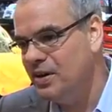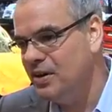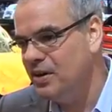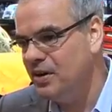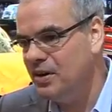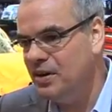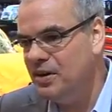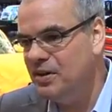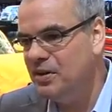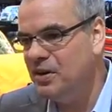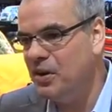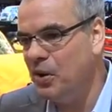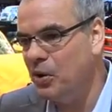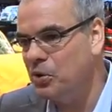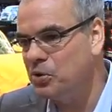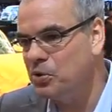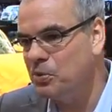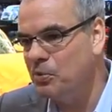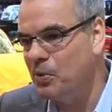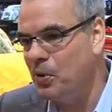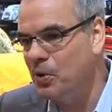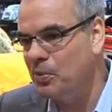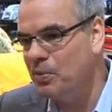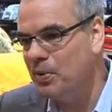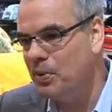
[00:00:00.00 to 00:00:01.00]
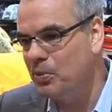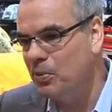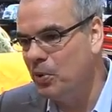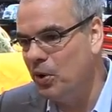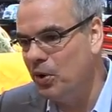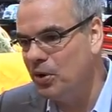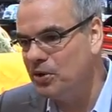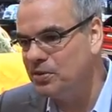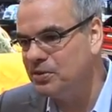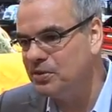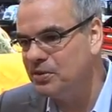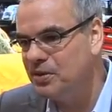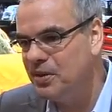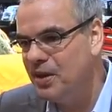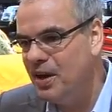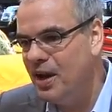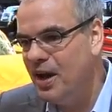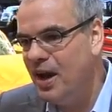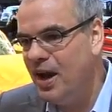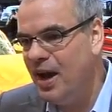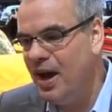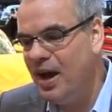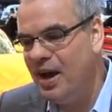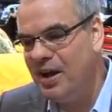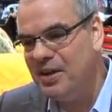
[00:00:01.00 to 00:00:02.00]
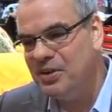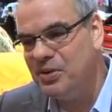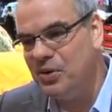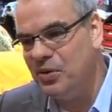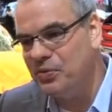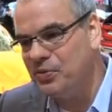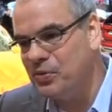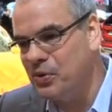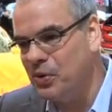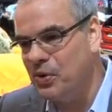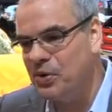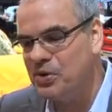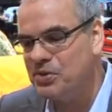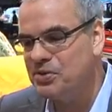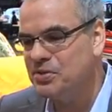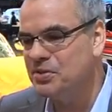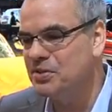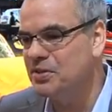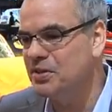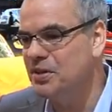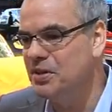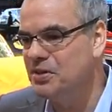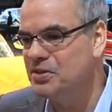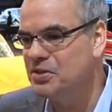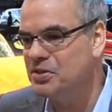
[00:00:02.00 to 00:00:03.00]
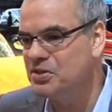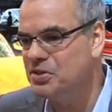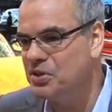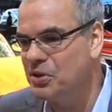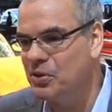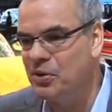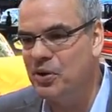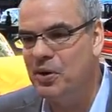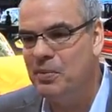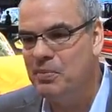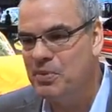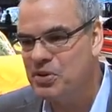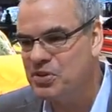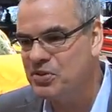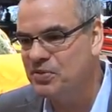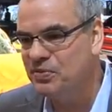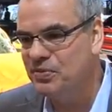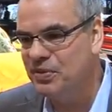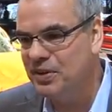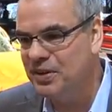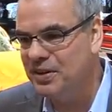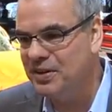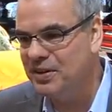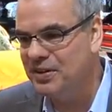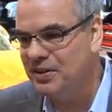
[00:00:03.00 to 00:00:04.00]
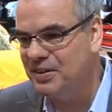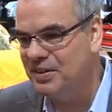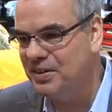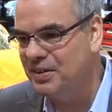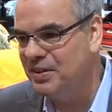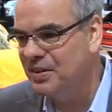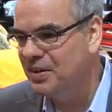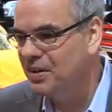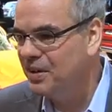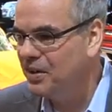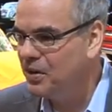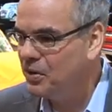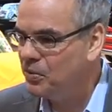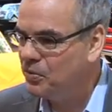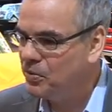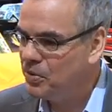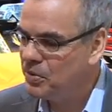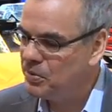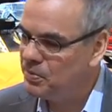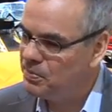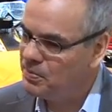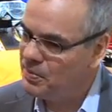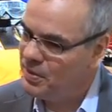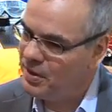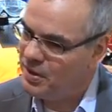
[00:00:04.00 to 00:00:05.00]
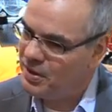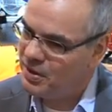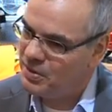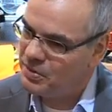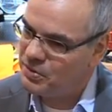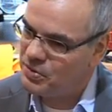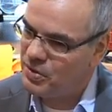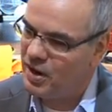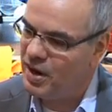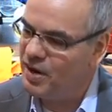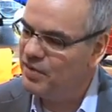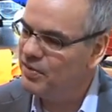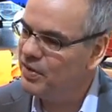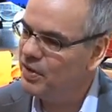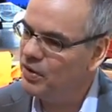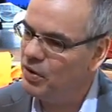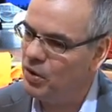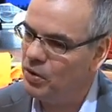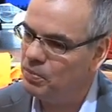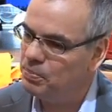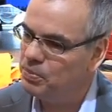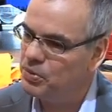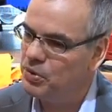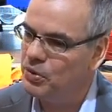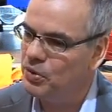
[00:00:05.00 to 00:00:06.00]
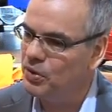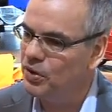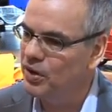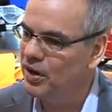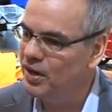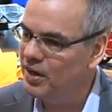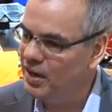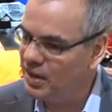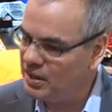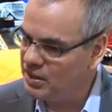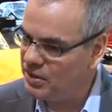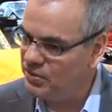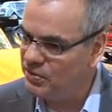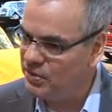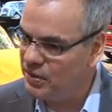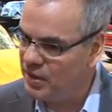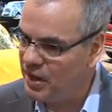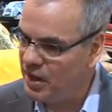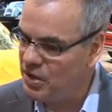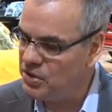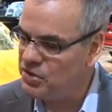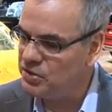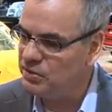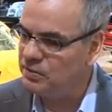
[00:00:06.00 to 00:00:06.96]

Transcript: in the automobile world. And of course, it's a zero-emission vehicle with driving on pure electrification.